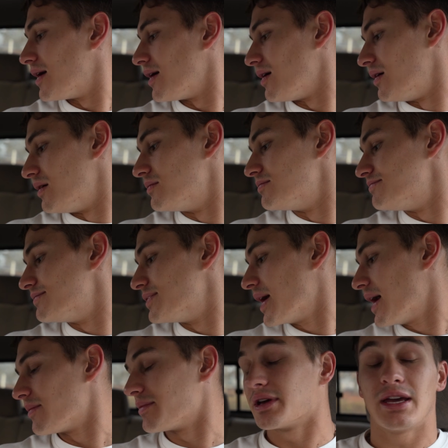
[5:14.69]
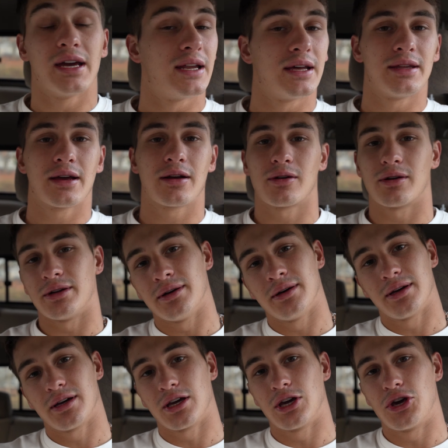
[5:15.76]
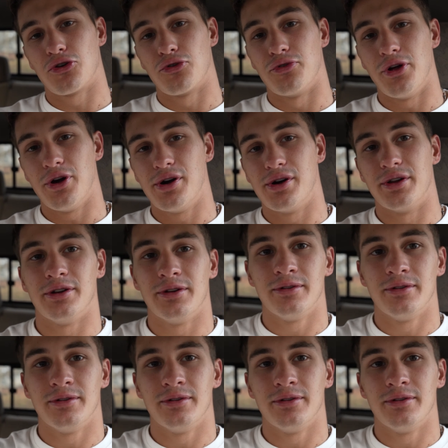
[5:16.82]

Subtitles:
But yeah, I'm gonna get in there and get her done.